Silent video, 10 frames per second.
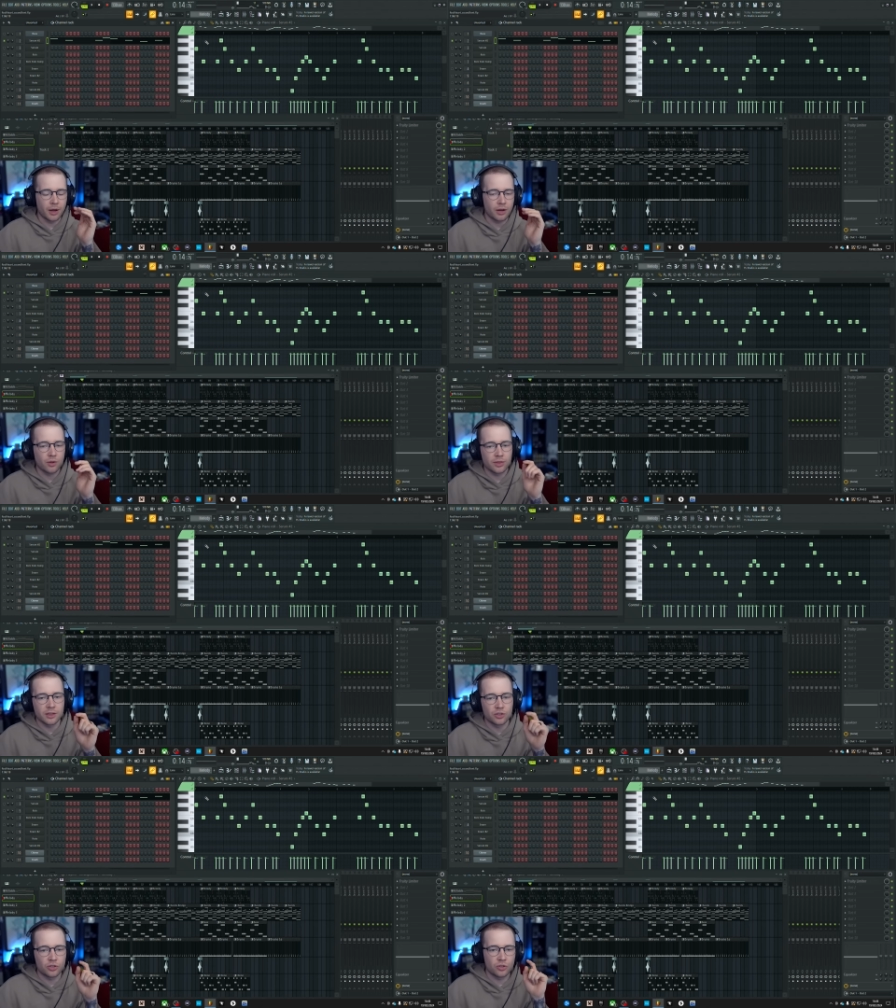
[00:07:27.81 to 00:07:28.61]
I got
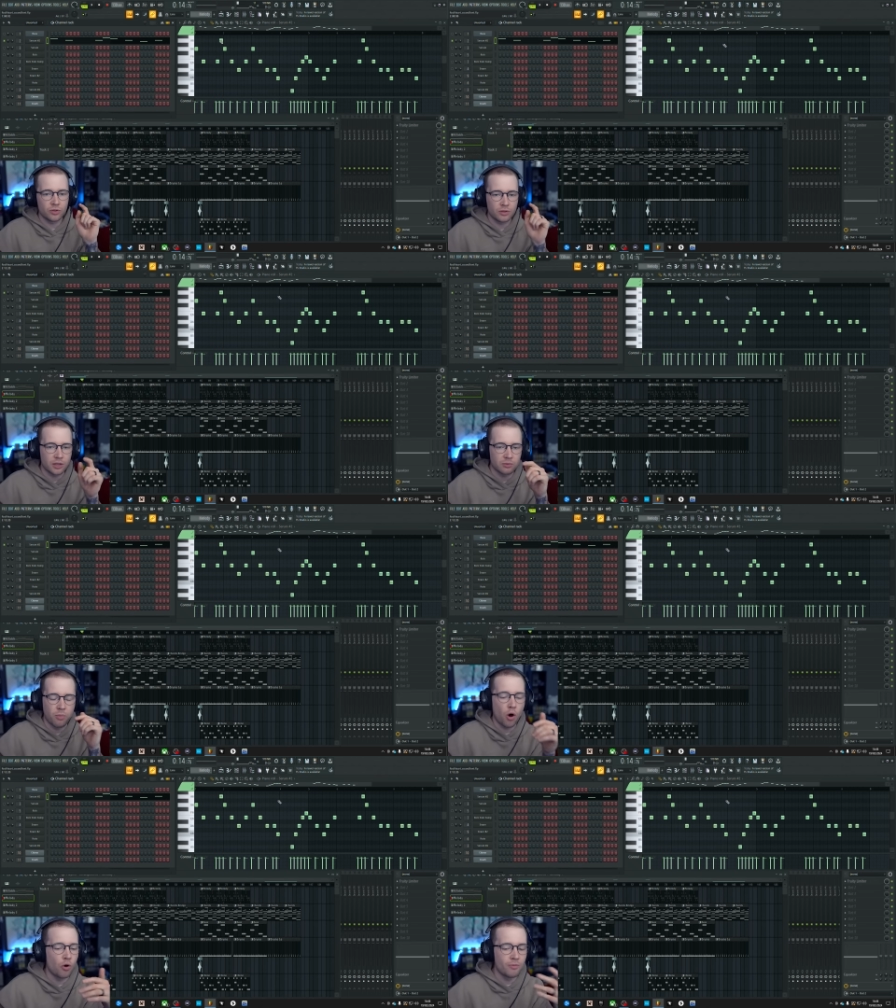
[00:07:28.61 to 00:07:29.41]
this
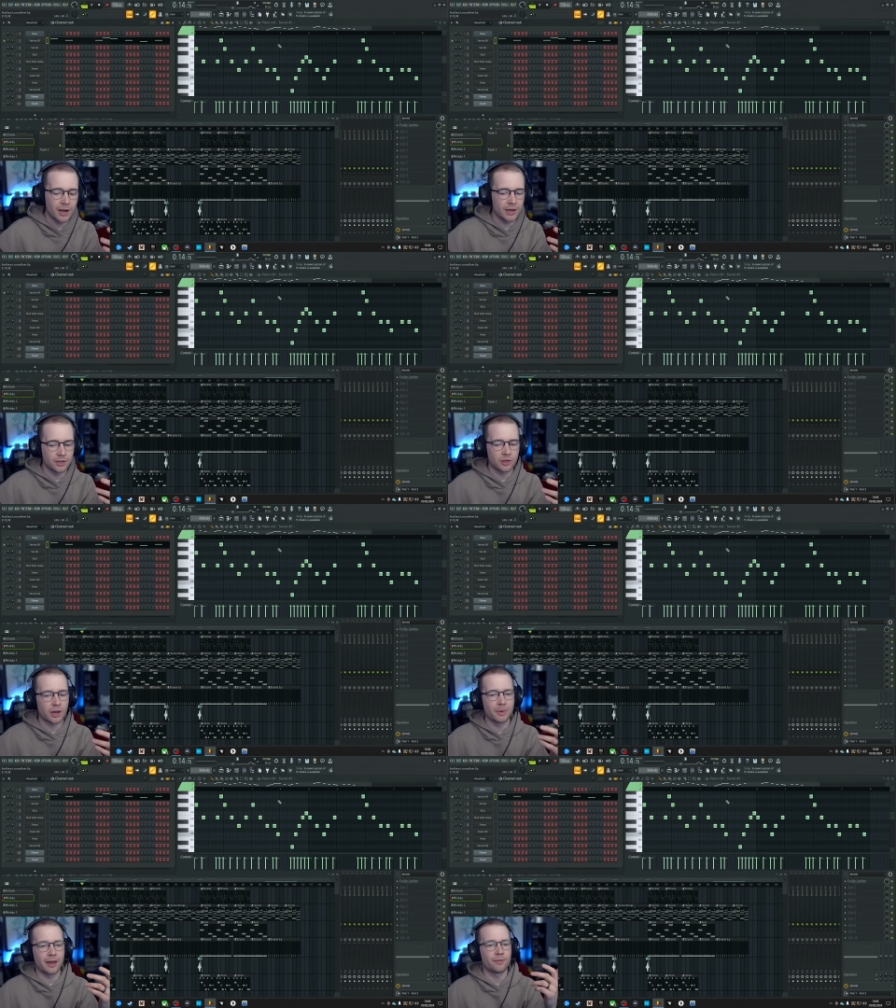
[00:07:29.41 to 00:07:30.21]
whole melody stuck
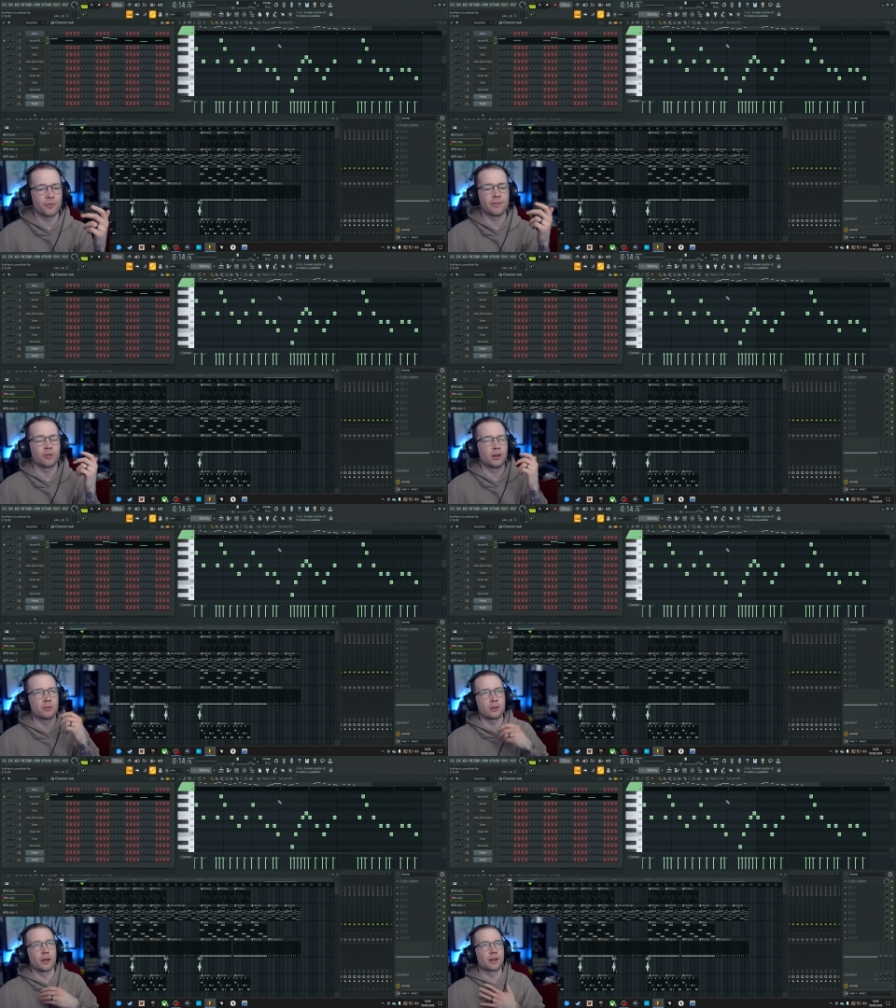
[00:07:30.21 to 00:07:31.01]
in my head forever, and I
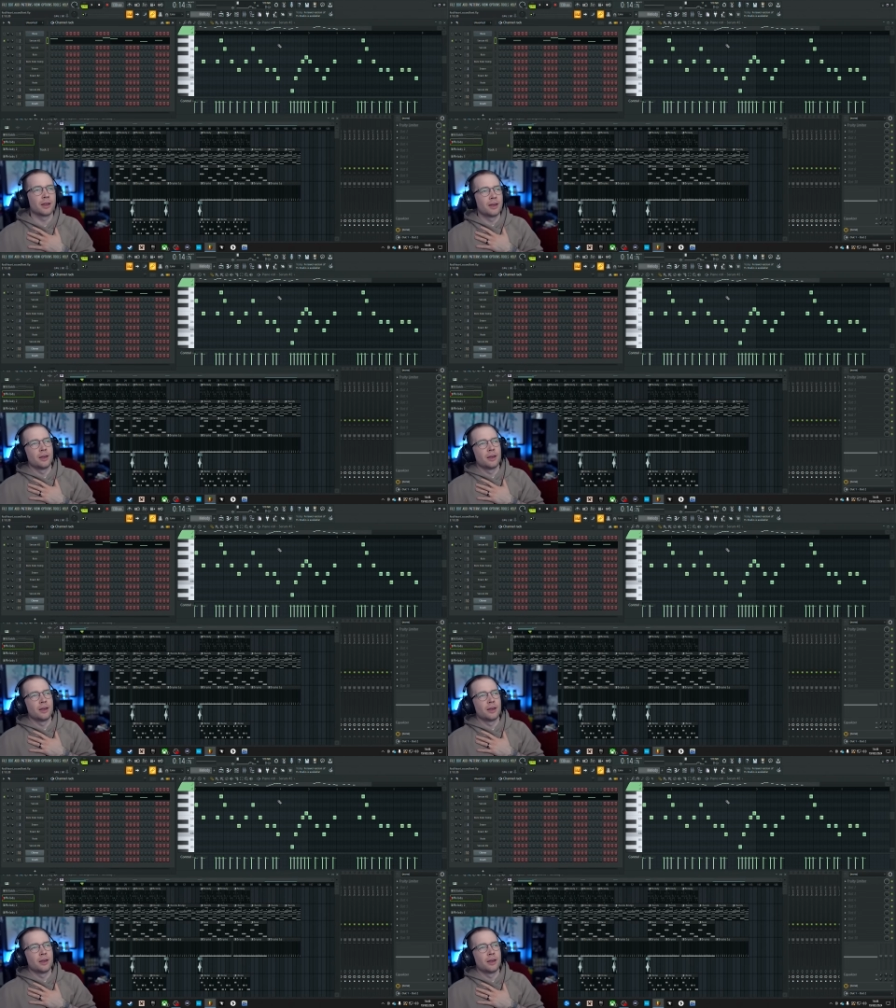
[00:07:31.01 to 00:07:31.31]
was like,